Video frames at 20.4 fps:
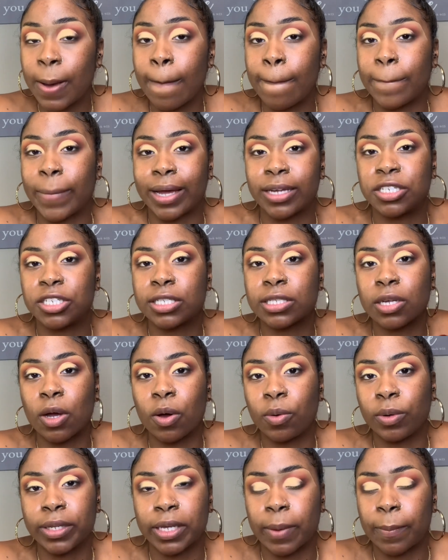by just
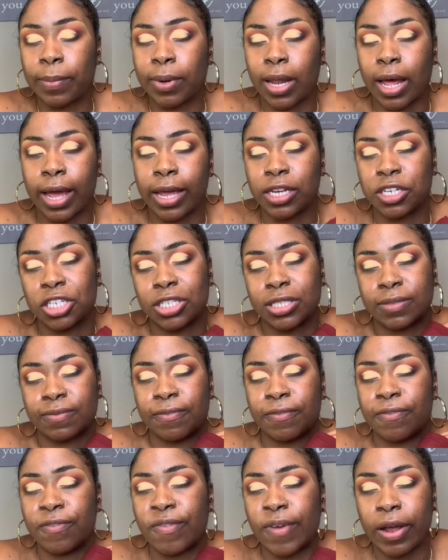only applying just
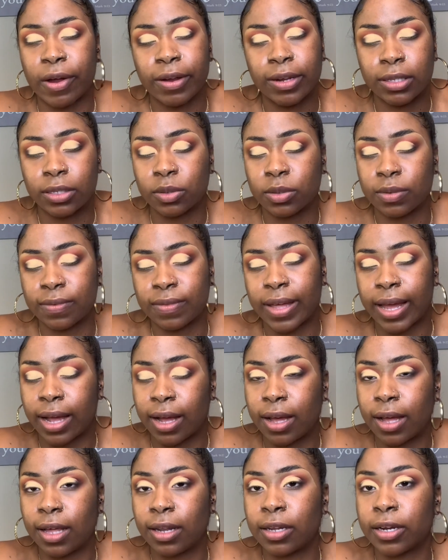very little of that
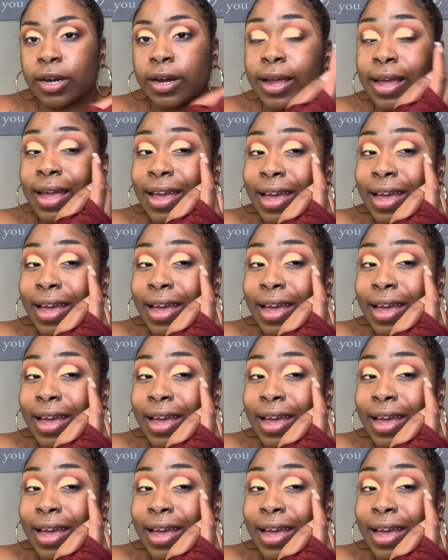color.